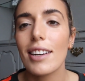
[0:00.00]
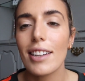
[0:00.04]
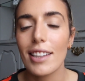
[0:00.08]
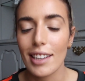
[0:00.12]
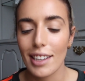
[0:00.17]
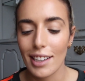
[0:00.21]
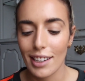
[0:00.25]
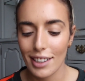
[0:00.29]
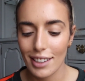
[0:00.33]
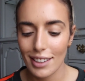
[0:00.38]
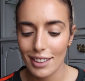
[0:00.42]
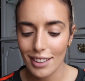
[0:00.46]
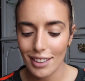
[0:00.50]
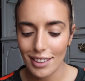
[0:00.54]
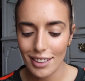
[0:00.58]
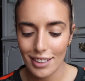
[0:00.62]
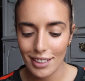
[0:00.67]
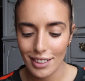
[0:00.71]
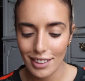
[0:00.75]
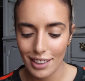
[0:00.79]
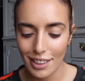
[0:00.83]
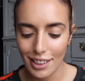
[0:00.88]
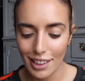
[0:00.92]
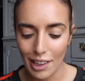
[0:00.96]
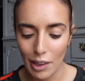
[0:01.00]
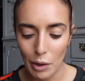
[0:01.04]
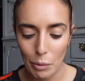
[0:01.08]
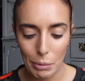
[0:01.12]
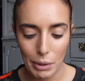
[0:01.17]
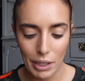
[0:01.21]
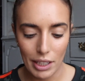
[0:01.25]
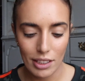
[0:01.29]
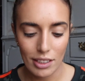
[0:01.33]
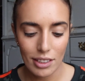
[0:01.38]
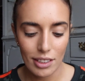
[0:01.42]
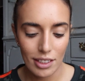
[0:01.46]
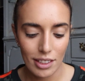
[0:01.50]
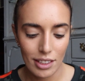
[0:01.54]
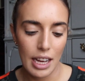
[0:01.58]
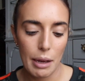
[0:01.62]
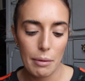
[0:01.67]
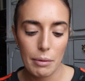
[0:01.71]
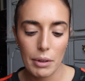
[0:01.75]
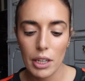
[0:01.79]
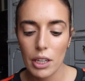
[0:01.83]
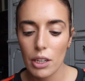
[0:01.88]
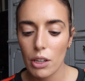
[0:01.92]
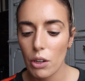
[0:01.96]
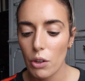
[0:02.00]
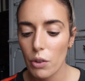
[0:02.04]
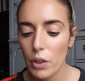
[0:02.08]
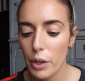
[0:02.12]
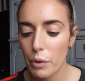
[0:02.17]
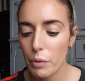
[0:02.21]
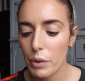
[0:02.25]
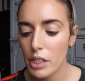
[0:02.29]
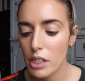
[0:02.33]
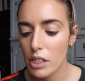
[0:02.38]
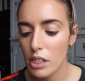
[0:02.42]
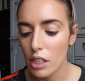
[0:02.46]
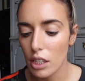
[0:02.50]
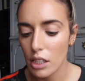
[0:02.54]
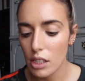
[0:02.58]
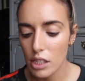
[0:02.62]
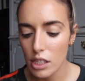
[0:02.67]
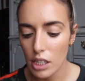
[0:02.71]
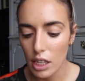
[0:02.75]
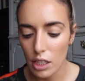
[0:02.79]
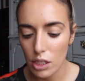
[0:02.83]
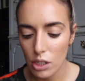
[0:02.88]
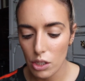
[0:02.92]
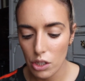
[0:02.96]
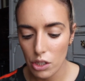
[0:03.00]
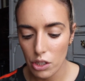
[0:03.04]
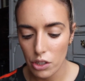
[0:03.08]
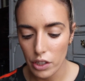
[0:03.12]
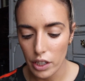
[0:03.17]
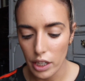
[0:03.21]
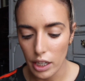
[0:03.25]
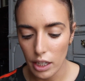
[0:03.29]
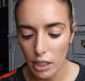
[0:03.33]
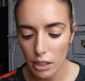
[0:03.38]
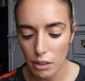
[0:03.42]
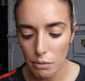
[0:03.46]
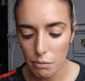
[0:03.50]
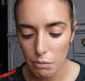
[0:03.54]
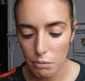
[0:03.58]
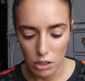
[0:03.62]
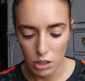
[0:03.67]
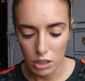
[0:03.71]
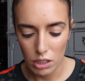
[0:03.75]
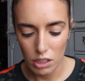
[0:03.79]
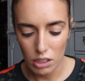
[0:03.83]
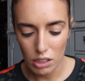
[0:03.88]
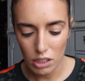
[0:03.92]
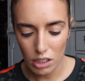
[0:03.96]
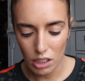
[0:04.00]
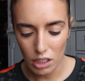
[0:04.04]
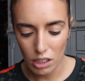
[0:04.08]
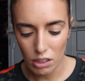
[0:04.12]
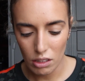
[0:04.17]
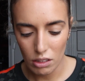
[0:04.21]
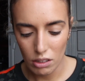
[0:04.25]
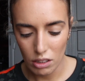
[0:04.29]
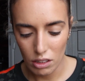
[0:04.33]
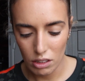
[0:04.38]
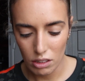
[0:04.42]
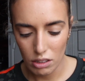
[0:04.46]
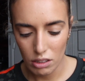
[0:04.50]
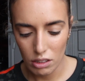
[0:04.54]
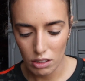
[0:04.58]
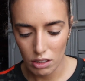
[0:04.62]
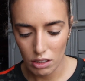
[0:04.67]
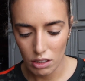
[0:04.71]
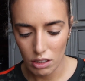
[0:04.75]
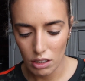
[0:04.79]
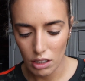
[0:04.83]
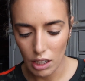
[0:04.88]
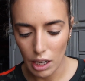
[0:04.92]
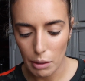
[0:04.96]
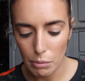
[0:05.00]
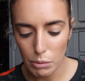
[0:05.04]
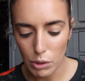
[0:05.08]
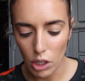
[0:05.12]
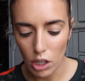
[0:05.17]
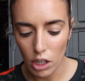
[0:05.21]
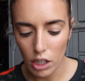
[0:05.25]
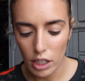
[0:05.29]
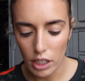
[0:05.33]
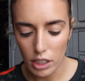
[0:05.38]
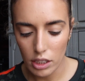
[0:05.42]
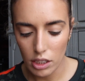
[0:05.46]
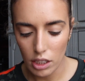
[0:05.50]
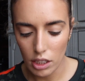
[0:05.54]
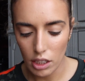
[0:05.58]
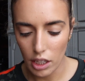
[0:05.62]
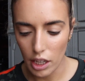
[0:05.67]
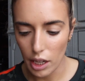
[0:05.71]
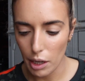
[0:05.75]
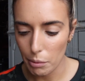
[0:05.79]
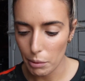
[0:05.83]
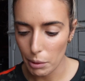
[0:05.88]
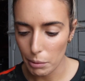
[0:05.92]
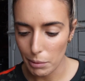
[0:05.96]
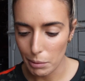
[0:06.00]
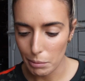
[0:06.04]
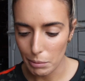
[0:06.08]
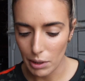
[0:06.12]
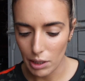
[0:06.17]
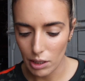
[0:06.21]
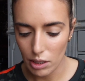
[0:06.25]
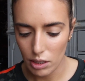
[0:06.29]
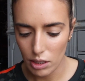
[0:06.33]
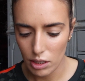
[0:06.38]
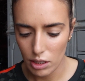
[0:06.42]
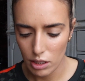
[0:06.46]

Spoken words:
Yeah, realmente. I'm gonna go in with Sunset Strip. This kind of looks. I'm talking to the camera, mama.